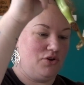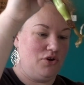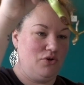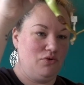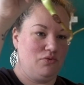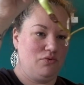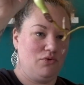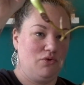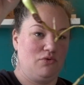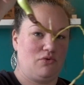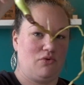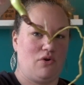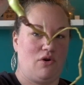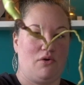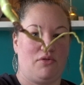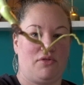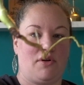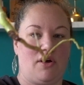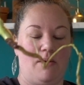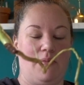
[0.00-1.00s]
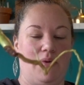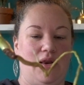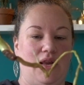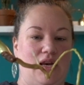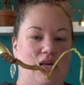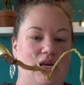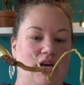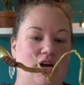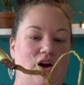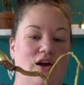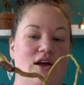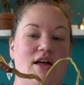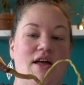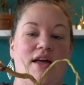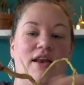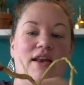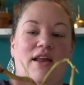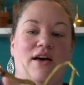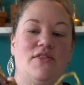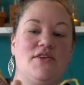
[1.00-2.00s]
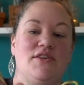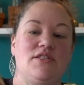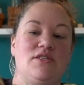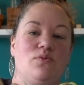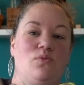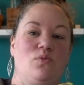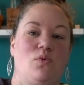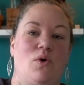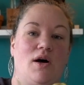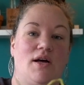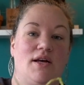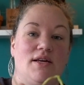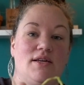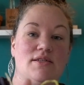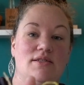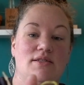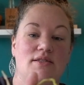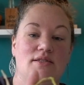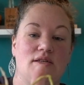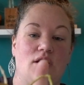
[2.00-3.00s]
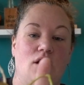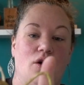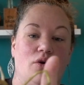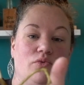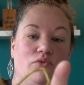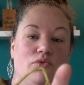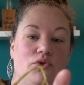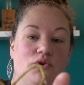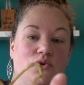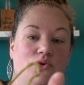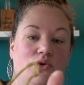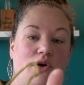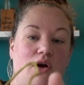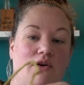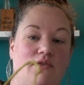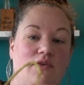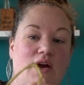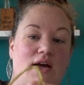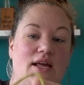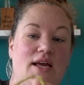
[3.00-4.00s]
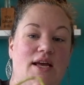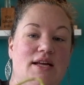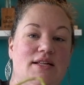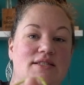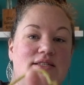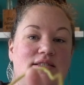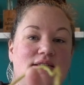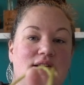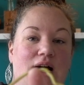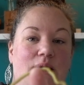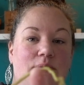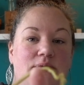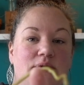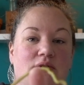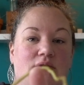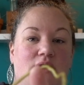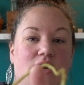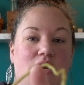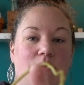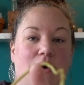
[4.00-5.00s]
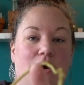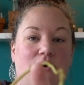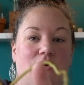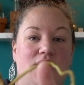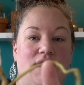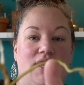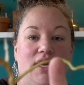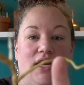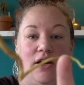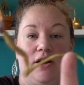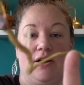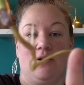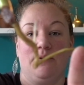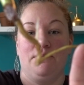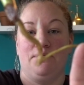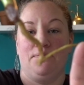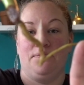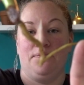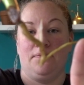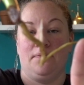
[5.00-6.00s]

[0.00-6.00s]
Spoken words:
new root growth coming in here. Now this was a root already. It stopped at right about here.